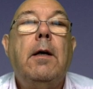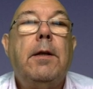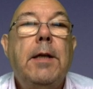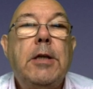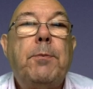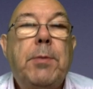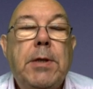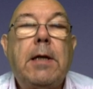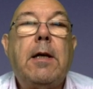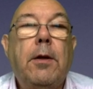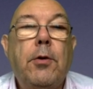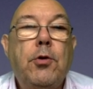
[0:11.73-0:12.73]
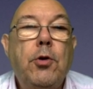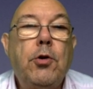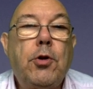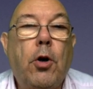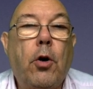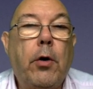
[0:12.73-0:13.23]
This particular
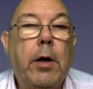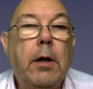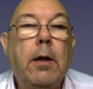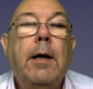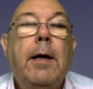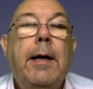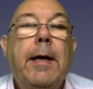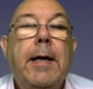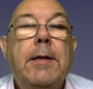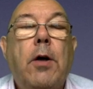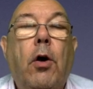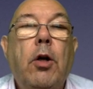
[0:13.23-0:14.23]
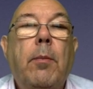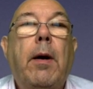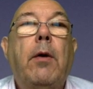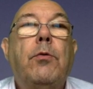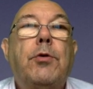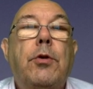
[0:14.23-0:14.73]
tutorial is all
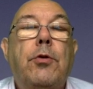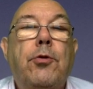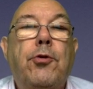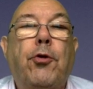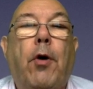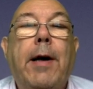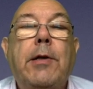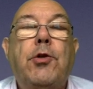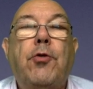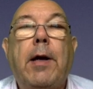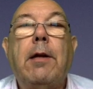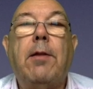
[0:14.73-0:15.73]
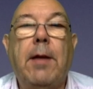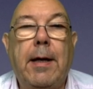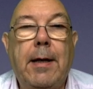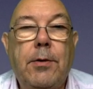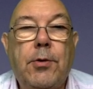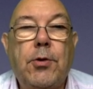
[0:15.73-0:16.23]
about dry strength
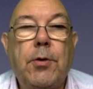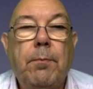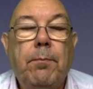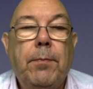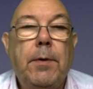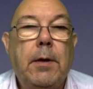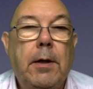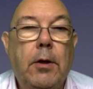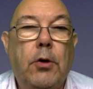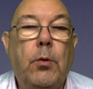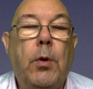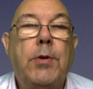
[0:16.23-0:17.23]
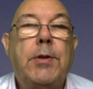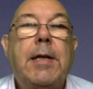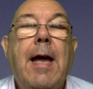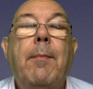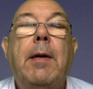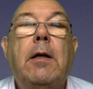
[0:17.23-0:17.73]
aids. In other words,
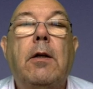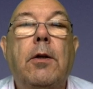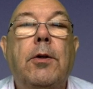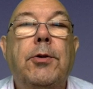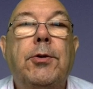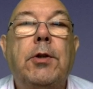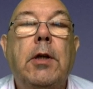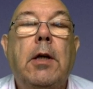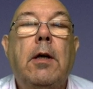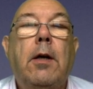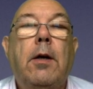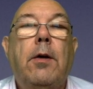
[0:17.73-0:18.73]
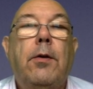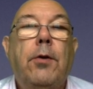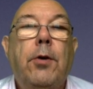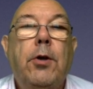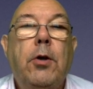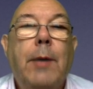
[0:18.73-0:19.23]
chemicals
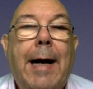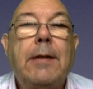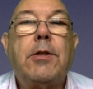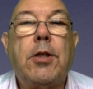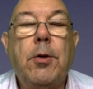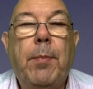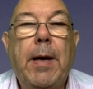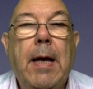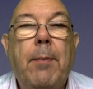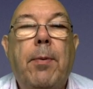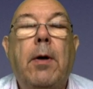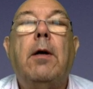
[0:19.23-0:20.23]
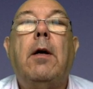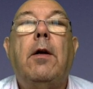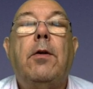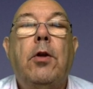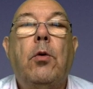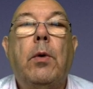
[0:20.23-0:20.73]
that you add to the paper
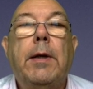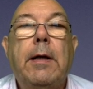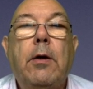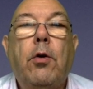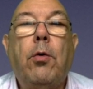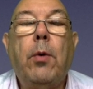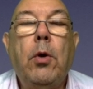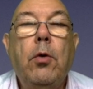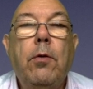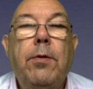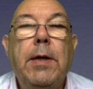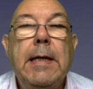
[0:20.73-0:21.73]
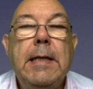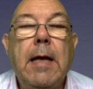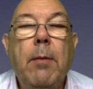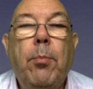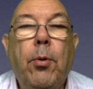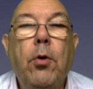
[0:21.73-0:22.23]
that will improve
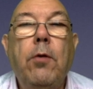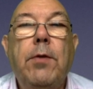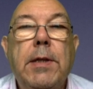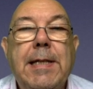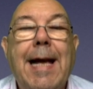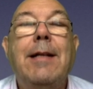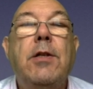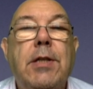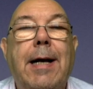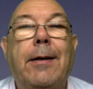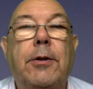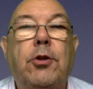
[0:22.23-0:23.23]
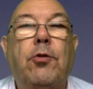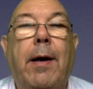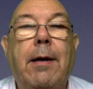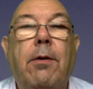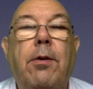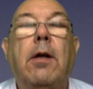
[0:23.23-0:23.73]
the tensile
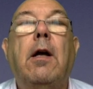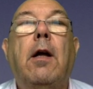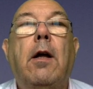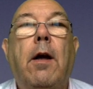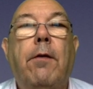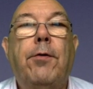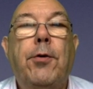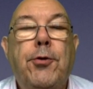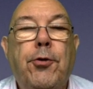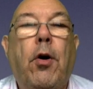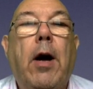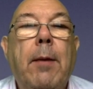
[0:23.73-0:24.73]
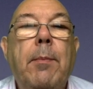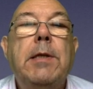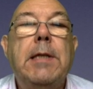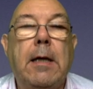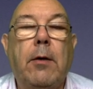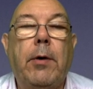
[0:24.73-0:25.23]
strength of the dry
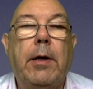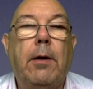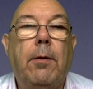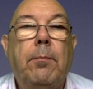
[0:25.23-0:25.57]
material.